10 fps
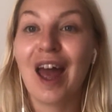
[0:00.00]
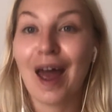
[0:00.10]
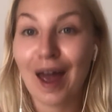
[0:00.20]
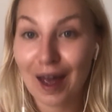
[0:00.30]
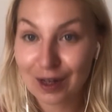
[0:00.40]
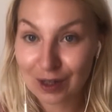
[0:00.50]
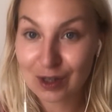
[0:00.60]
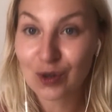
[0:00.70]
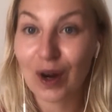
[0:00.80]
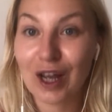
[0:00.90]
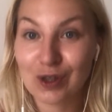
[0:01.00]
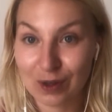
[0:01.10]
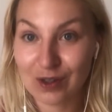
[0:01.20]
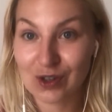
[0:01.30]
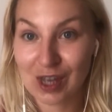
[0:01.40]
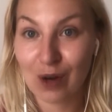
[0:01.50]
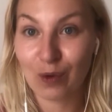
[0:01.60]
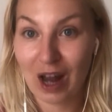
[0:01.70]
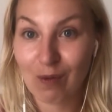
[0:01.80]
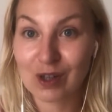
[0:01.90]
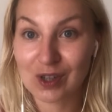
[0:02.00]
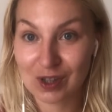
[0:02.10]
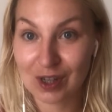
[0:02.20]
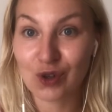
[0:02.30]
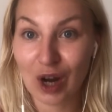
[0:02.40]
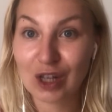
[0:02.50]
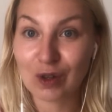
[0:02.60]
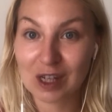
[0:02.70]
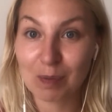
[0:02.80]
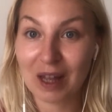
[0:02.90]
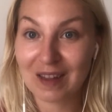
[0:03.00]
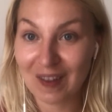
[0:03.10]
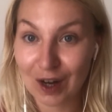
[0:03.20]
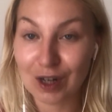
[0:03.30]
and try to understand what I was trying to explain there,